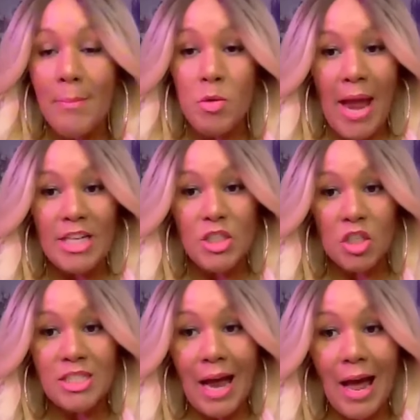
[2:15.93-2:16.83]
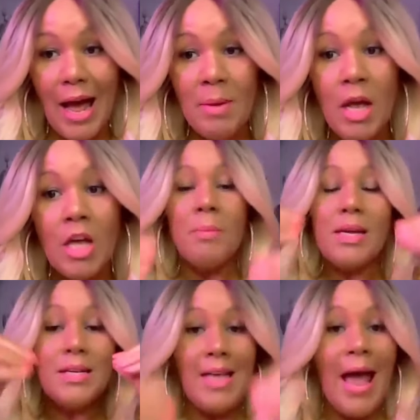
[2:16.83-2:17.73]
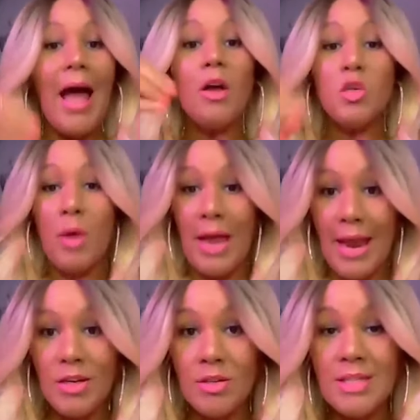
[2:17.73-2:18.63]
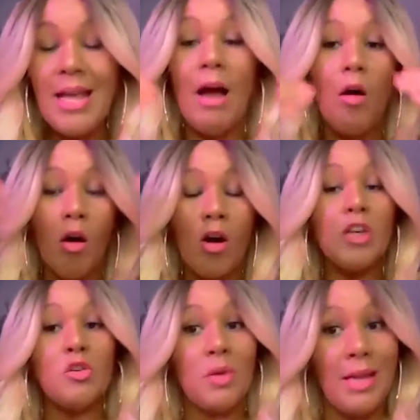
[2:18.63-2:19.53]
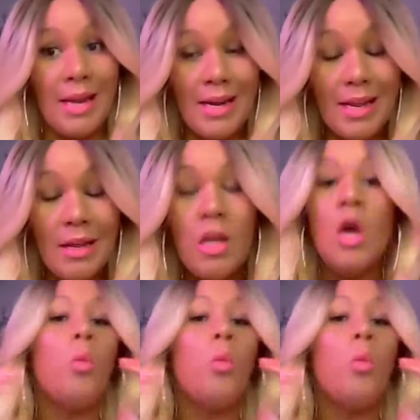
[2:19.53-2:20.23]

You hate your job because how you handle this, how hard you hit it,